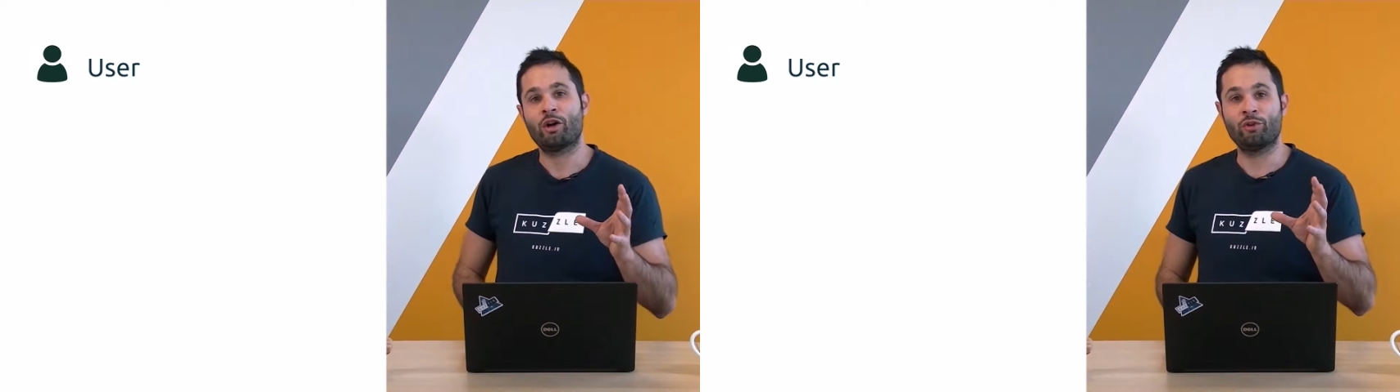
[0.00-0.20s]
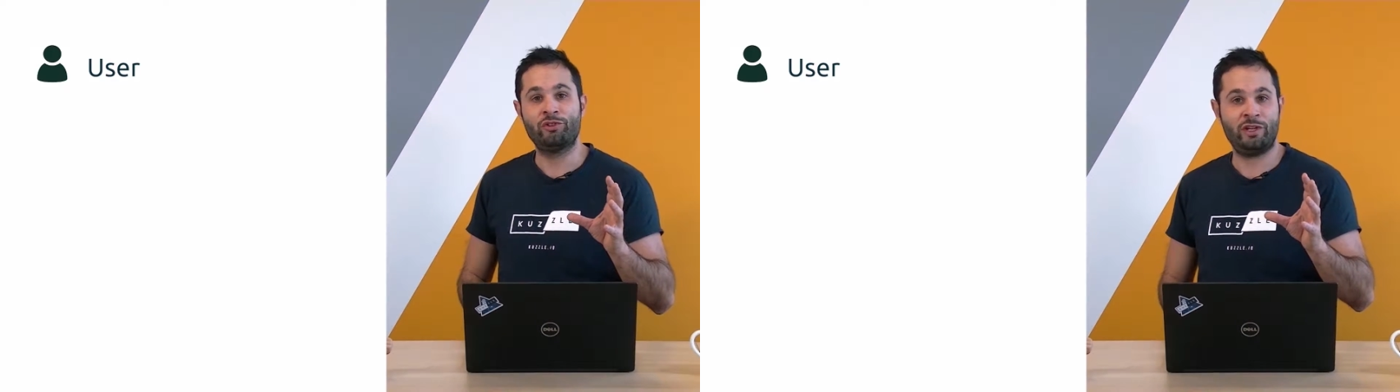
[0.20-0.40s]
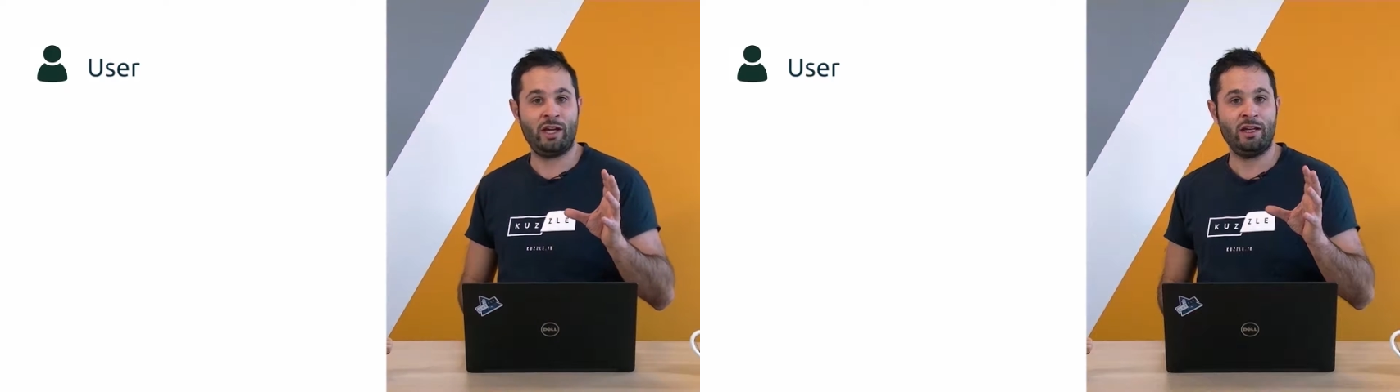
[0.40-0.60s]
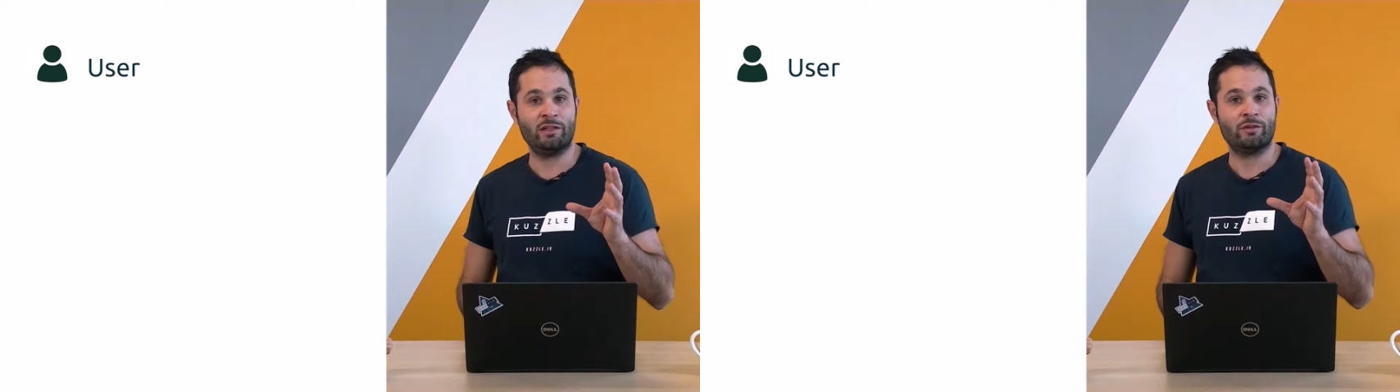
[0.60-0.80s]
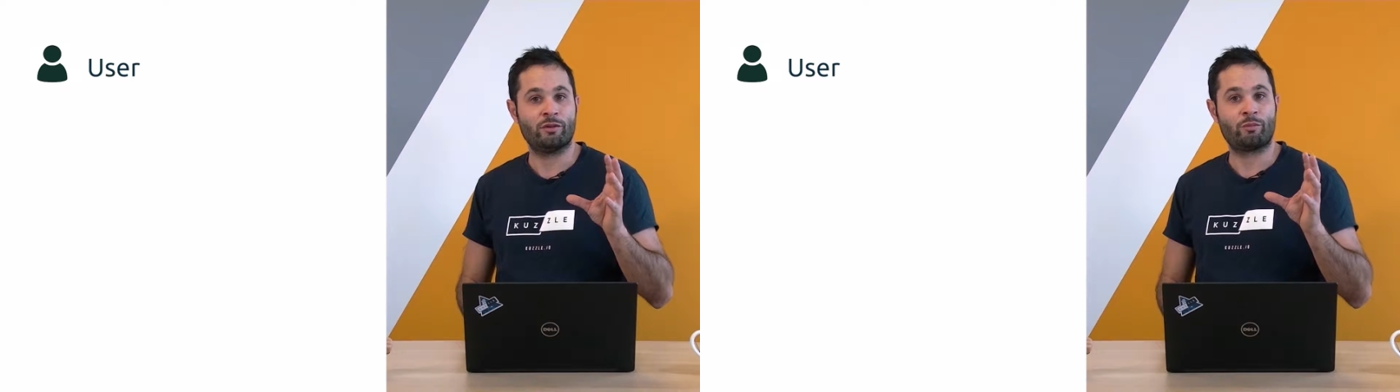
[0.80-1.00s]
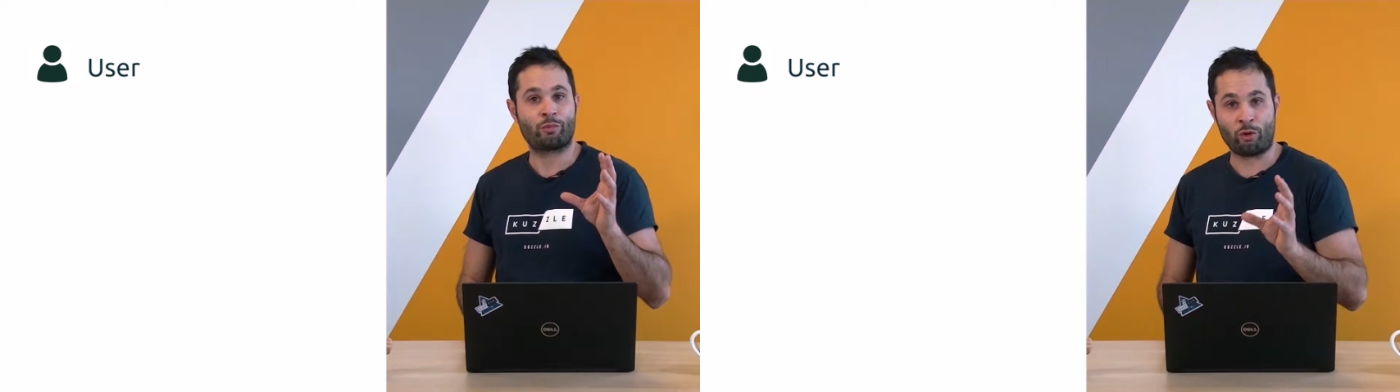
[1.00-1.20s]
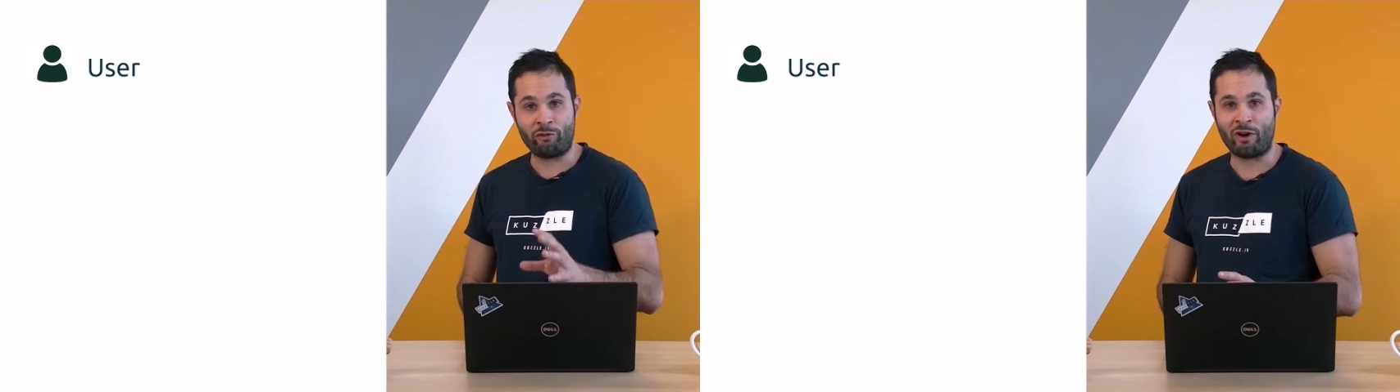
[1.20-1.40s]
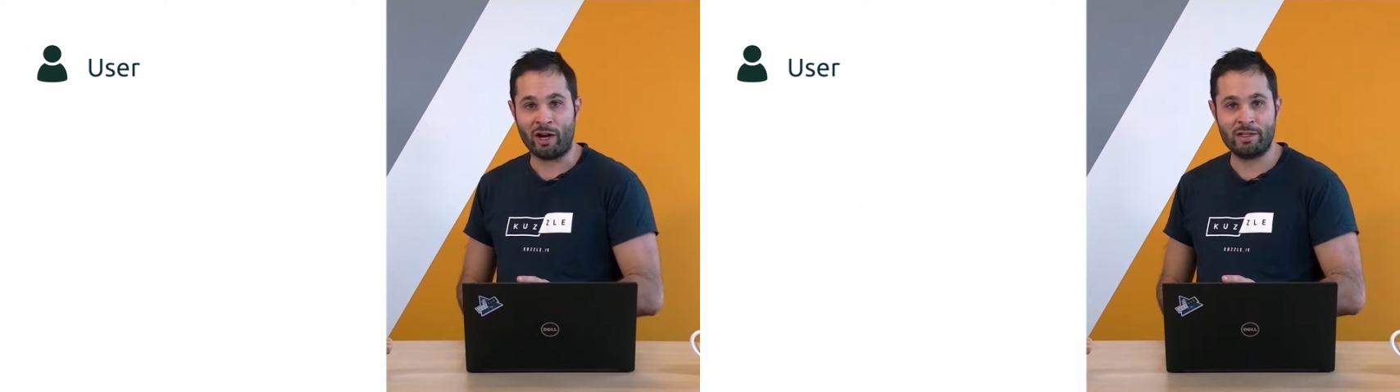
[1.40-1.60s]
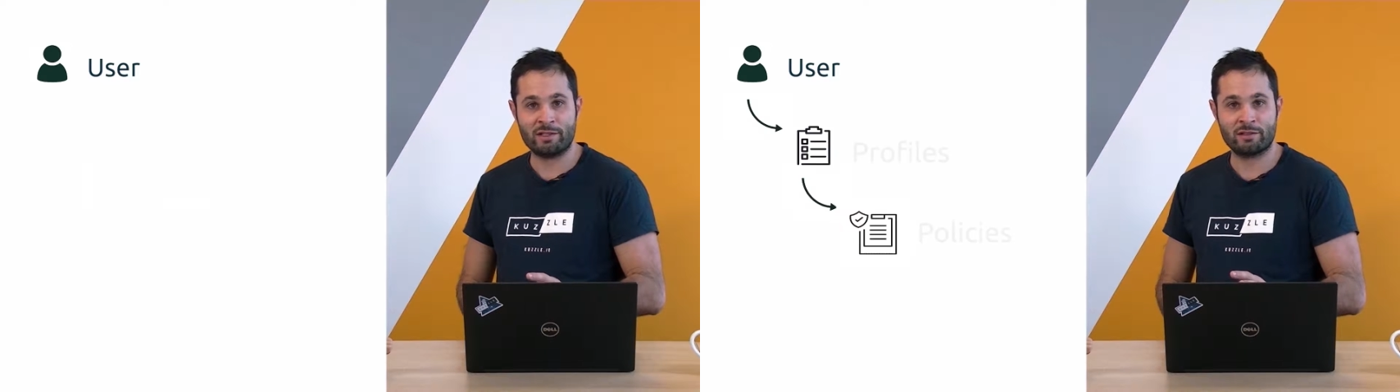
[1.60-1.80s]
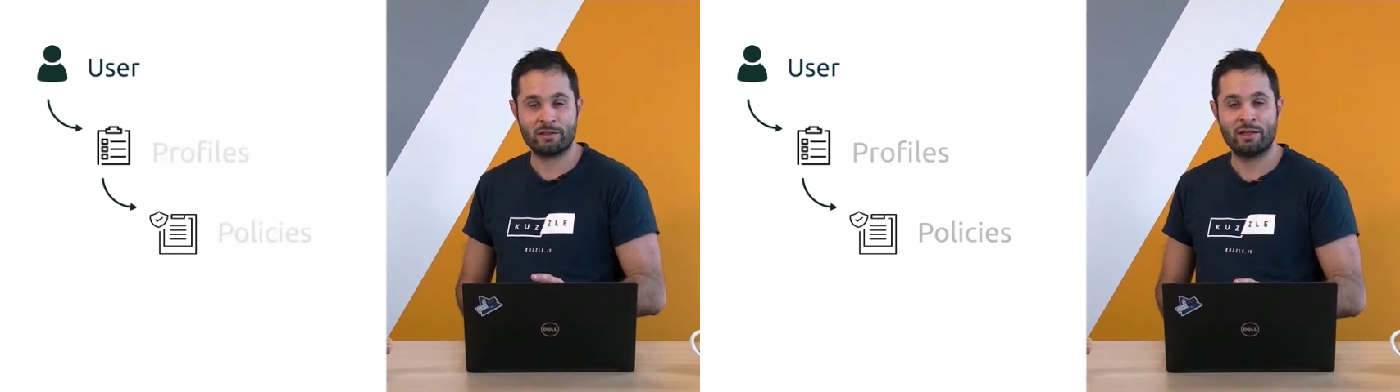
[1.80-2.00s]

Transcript: contain profiles